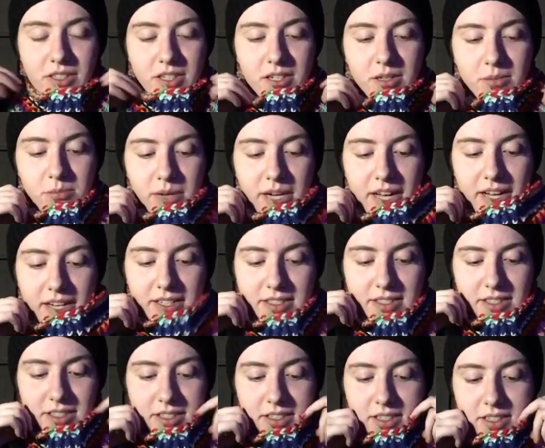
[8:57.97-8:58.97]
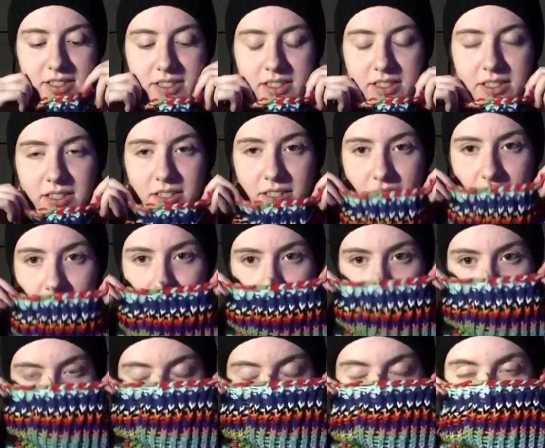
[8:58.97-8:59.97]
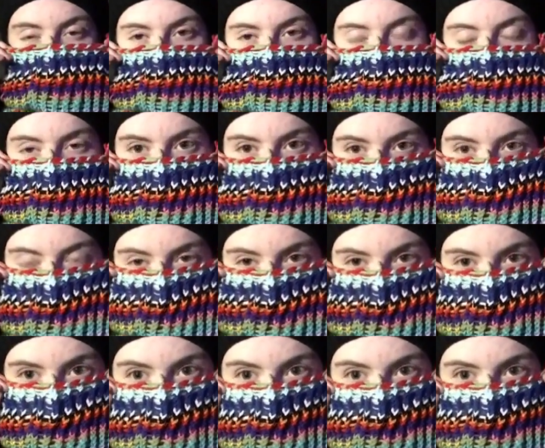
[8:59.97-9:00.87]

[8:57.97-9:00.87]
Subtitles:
compact, and you can pull it over your